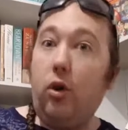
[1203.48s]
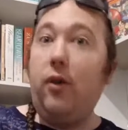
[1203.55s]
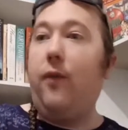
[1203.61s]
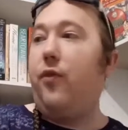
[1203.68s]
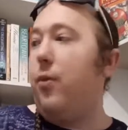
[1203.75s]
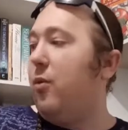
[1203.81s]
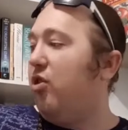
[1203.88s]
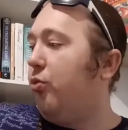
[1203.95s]

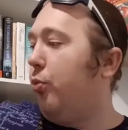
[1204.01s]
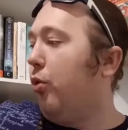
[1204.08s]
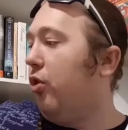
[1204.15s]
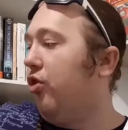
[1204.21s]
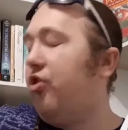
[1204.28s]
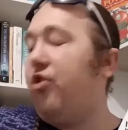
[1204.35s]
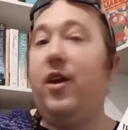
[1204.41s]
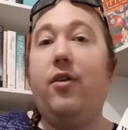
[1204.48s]
of the
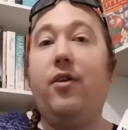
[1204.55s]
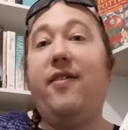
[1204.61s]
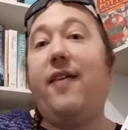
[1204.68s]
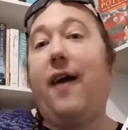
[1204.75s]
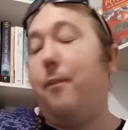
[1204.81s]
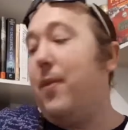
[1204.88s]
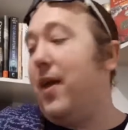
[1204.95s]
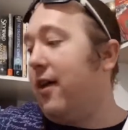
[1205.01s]
Mistborn series
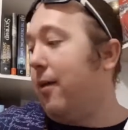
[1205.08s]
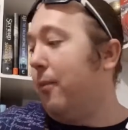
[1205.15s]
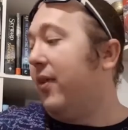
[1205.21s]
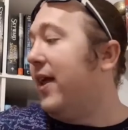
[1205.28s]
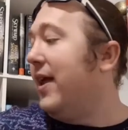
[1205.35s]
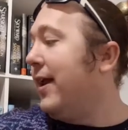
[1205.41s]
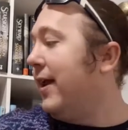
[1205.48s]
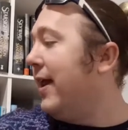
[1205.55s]
have been
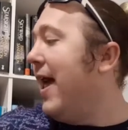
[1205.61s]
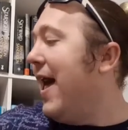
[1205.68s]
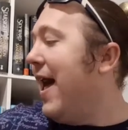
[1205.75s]
completed.